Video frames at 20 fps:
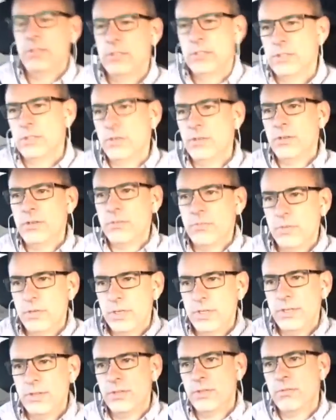who you're
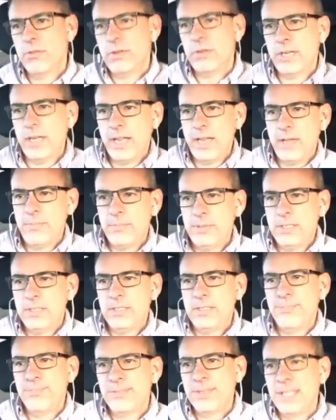with or what happened.
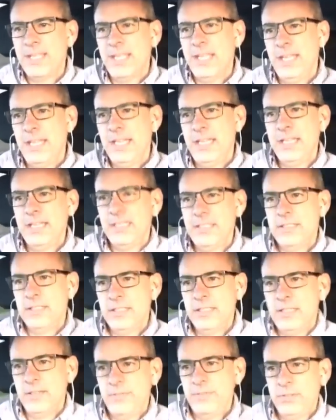And
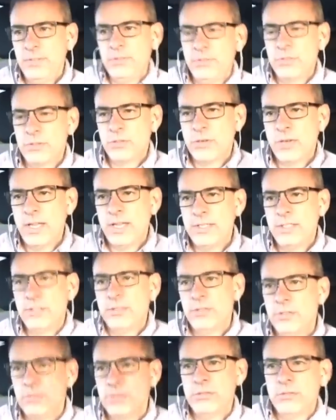if you try
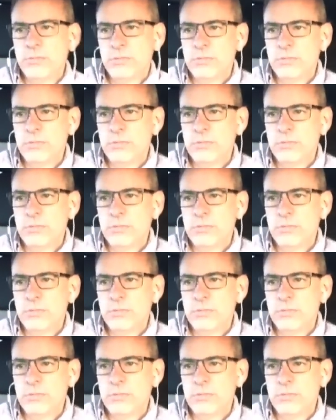to,